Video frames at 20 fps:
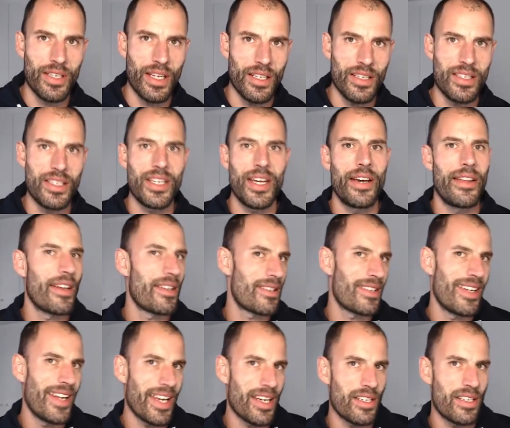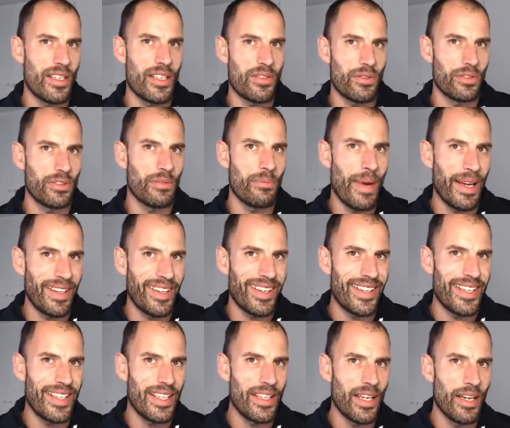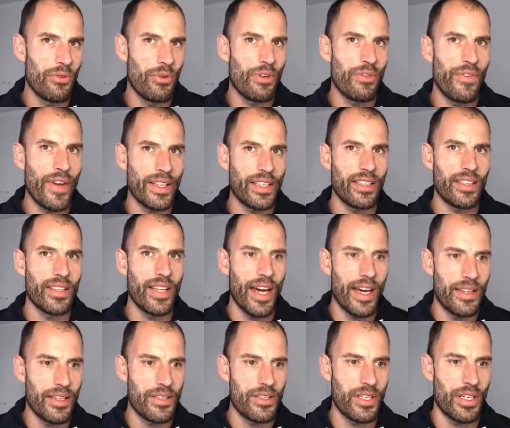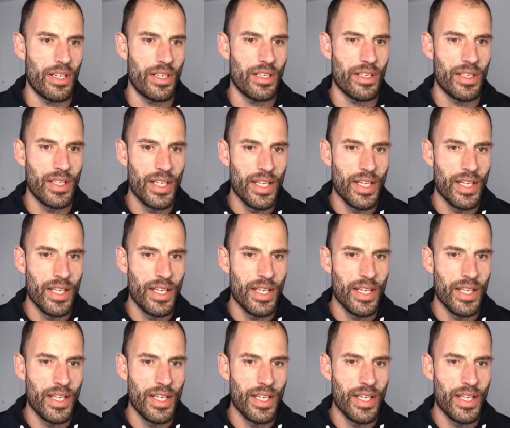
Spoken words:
and see how that selection is automatically reflected in the other chart?